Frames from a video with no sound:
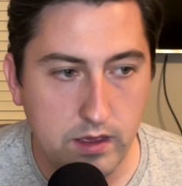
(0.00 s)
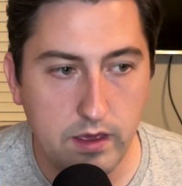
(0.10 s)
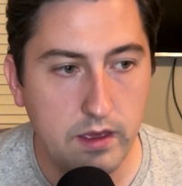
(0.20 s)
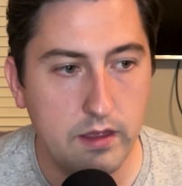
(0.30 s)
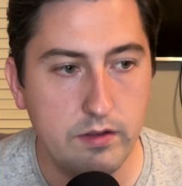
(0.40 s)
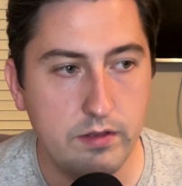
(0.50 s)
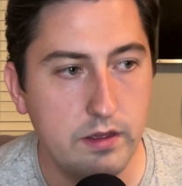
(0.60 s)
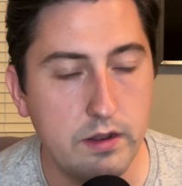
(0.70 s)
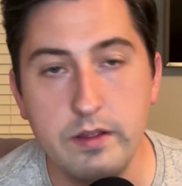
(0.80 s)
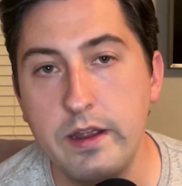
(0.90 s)
And
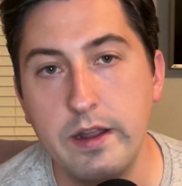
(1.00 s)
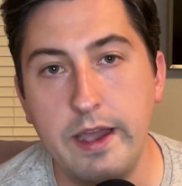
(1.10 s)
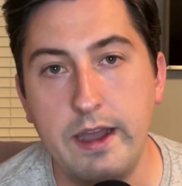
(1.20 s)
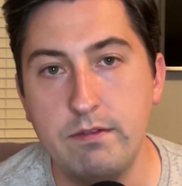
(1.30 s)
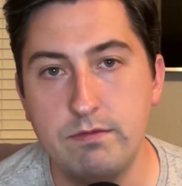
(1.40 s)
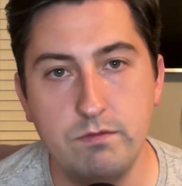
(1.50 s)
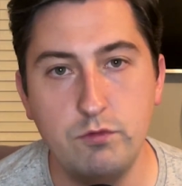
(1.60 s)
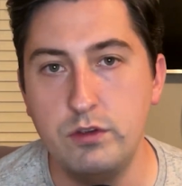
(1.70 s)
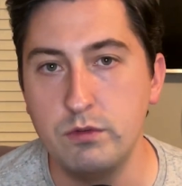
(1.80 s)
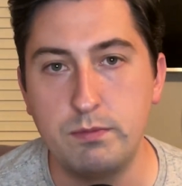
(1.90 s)
in a day and a half,
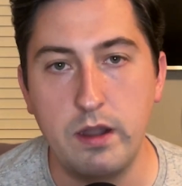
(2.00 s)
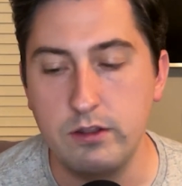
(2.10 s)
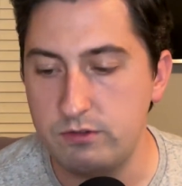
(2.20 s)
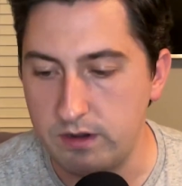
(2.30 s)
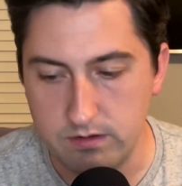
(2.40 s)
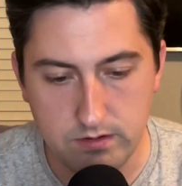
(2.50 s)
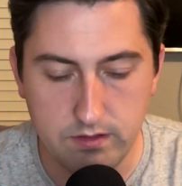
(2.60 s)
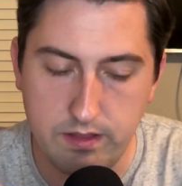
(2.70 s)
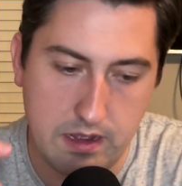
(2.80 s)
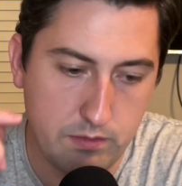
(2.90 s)
she was potty trained.
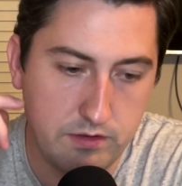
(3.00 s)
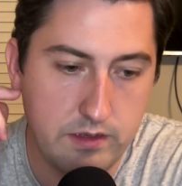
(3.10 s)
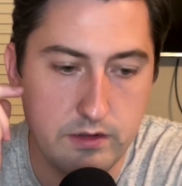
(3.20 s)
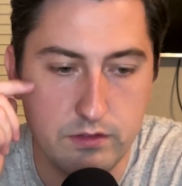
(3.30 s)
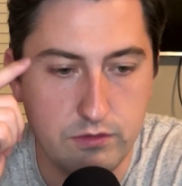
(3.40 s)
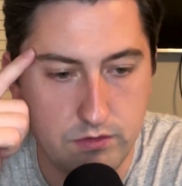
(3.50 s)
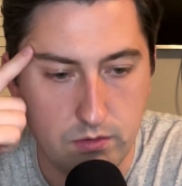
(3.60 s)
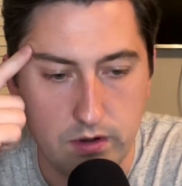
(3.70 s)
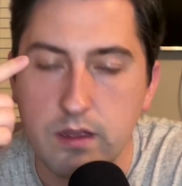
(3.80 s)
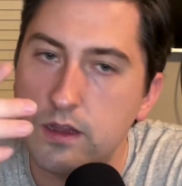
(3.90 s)
That was the end of the
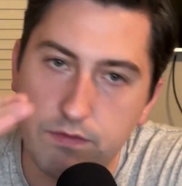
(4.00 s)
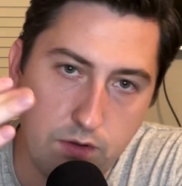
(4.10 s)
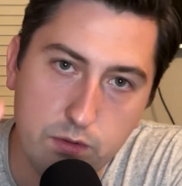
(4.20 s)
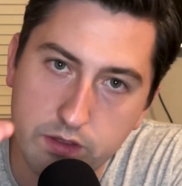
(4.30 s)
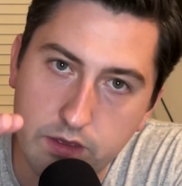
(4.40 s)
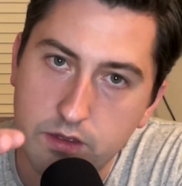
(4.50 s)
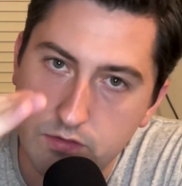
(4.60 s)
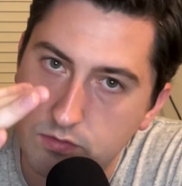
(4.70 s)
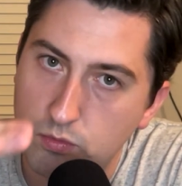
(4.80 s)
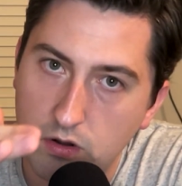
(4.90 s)
story. If only
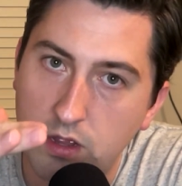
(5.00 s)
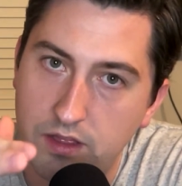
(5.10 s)
kids were